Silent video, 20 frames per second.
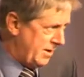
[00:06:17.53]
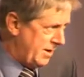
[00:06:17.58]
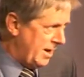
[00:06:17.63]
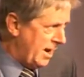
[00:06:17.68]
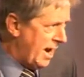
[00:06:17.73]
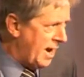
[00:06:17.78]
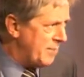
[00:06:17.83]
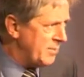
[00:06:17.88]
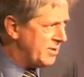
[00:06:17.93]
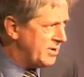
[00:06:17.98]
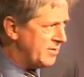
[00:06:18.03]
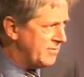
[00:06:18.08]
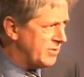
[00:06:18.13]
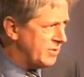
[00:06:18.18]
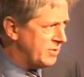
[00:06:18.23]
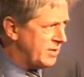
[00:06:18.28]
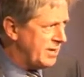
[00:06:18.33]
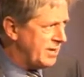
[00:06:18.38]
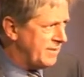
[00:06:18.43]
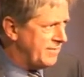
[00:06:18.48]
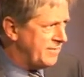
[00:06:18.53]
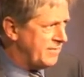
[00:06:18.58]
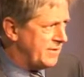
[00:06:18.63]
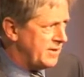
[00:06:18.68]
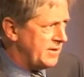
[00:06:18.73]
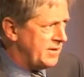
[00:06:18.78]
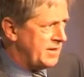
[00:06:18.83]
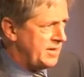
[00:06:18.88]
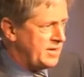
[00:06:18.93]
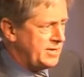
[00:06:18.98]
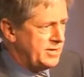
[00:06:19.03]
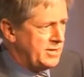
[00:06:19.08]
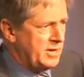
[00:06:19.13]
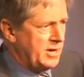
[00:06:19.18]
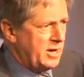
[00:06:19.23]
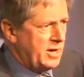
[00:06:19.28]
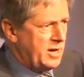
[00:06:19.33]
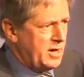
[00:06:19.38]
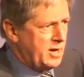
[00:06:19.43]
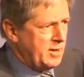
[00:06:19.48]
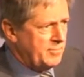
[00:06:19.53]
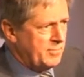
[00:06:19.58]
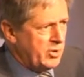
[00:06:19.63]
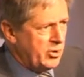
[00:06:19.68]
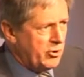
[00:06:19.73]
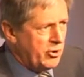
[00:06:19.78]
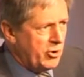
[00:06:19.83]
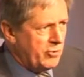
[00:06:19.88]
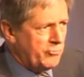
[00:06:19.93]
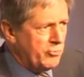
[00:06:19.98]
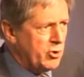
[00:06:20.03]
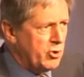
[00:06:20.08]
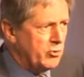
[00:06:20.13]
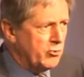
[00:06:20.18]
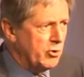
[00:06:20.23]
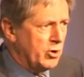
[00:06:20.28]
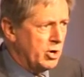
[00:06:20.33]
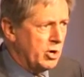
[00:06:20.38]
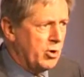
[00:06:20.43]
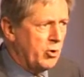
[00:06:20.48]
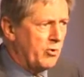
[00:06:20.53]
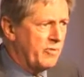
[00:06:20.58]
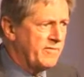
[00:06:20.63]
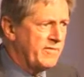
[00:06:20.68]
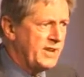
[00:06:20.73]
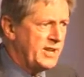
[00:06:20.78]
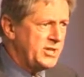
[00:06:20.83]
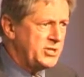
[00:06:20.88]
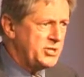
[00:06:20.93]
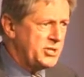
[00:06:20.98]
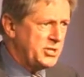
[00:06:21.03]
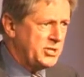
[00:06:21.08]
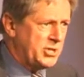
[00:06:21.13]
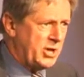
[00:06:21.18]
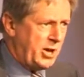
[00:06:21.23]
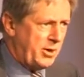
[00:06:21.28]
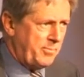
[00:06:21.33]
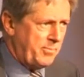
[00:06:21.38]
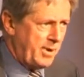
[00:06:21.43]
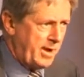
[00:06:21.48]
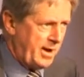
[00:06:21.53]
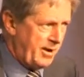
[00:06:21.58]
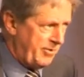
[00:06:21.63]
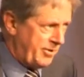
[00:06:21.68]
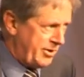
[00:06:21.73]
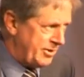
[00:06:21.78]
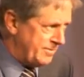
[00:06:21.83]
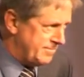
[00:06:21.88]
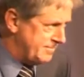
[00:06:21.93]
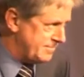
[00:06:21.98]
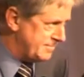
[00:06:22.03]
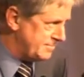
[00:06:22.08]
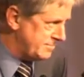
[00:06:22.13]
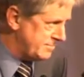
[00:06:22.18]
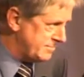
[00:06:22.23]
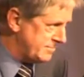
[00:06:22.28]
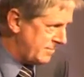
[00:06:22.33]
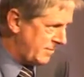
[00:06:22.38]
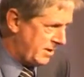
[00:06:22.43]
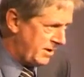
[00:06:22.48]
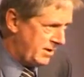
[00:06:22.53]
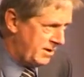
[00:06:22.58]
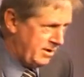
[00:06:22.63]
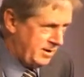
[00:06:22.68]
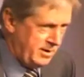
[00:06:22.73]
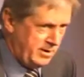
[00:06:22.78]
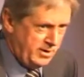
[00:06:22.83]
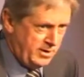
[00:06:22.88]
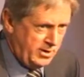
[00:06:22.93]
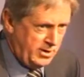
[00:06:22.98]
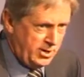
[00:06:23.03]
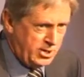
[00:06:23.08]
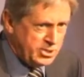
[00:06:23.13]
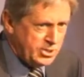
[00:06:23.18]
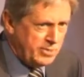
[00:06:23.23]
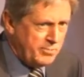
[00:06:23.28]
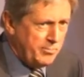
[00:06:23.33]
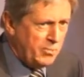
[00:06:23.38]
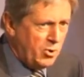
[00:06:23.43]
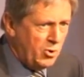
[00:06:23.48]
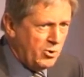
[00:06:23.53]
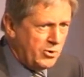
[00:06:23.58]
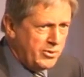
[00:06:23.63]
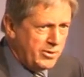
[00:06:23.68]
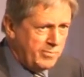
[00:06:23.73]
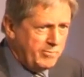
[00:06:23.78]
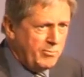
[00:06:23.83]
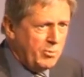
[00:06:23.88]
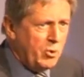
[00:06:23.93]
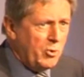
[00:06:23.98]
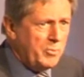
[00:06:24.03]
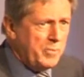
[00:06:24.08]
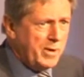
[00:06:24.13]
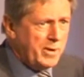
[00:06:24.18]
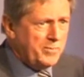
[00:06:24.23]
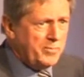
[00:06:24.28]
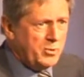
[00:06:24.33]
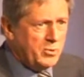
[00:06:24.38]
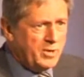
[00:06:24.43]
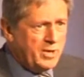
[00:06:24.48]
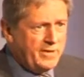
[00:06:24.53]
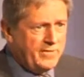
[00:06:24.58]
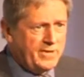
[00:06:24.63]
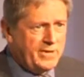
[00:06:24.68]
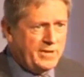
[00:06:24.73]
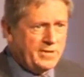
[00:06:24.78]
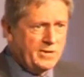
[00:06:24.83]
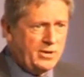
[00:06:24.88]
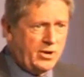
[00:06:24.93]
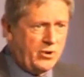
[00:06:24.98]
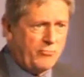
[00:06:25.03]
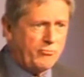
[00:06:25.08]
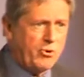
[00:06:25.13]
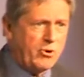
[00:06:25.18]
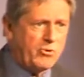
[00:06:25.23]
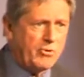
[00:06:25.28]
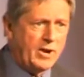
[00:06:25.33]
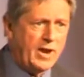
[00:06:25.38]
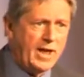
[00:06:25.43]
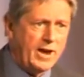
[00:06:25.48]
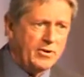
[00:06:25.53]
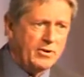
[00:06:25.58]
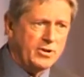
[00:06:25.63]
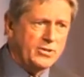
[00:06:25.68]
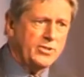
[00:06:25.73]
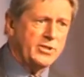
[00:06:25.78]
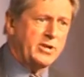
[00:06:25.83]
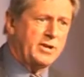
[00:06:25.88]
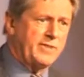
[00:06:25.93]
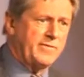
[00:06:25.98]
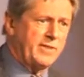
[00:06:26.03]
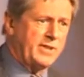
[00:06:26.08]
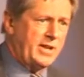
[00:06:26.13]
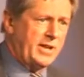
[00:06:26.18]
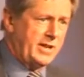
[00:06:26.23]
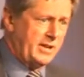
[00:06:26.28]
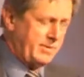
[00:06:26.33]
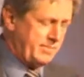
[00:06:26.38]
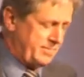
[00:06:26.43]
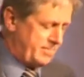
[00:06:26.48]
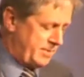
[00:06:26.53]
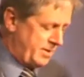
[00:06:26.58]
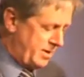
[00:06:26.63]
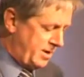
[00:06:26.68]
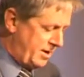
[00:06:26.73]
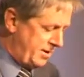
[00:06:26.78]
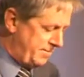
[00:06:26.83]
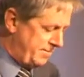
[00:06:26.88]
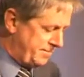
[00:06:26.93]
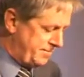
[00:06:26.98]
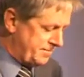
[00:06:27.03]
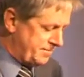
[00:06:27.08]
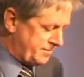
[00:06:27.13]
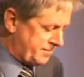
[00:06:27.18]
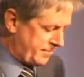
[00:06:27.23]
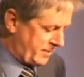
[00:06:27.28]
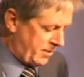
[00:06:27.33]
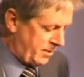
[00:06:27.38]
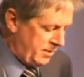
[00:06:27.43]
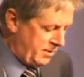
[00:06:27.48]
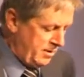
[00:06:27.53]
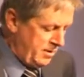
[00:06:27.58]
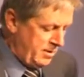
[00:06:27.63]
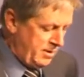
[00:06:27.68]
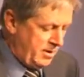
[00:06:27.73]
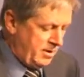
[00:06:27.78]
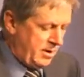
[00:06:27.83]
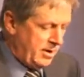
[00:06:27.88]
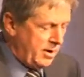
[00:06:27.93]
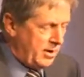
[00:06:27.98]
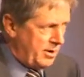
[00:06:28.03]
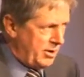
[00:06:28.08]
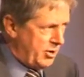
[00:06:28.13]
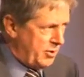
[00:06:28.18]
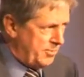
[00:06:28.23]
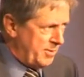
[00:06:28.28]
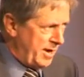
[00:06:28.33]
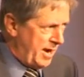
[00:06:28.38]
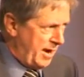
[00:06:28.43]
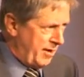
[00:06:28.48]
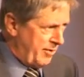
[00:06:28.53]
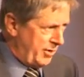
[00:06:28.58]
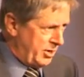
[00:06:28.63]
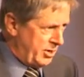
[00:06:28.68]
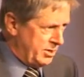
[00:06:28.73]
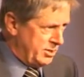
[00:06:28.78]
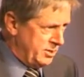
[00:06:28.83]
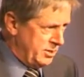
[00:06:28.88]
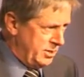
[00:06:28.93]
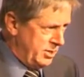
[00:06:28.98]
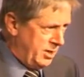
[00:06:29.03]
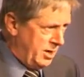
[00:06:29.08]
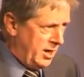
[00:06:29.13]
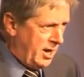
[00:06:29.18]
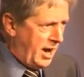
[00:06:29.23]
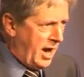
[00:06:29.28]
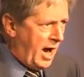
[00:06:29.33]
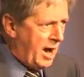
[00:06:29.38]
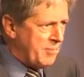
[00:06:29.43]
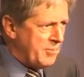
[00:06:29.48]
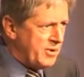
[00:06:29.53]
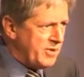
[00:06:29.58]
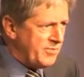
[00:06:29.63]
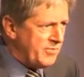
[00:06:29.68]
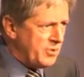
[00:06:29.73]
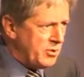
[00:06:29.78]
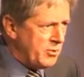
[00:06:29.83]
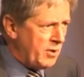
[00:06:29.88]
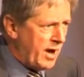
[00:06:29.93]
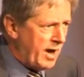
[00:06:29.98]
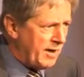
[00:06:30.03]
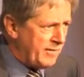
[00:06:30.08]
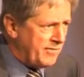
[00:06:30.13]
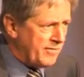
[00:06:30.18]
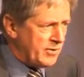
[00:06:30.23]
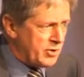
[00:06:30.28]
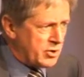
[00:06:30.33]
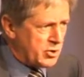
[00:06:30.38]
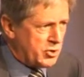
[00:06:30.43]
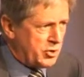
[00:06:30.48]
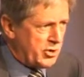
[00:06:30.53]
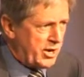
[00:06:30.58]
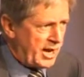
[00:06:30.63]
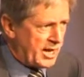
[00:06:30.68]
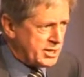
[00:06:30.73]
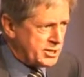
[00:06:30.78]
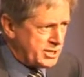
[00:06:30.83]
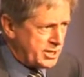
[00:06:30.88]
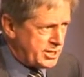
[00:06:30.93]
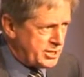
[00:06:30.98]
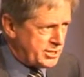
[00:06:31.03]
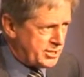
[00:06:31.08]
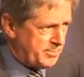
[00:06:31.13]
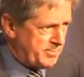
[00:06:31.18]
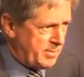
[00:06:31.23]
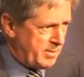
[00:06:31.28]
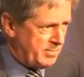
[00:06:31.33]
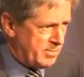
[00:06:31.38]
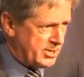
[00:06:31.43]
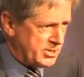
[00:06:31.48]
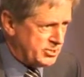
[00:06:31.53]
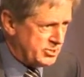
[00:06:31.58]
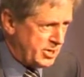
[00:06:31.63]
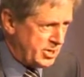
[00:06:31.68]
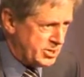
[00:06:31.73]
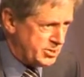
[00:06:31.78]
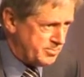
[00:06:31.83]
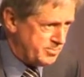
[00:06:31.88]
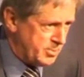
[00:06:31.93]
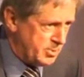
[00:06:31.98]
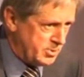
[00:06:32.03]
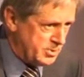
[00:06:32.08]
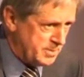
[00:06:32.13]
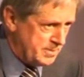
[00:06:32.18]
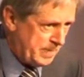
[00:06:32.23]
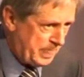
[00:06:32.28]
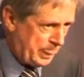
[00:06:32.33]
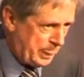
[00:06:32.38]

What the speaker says: How many of you live in a rural or villagey type area? So more people live in a rural area than live in an urban area. How many of you have good access to public transport?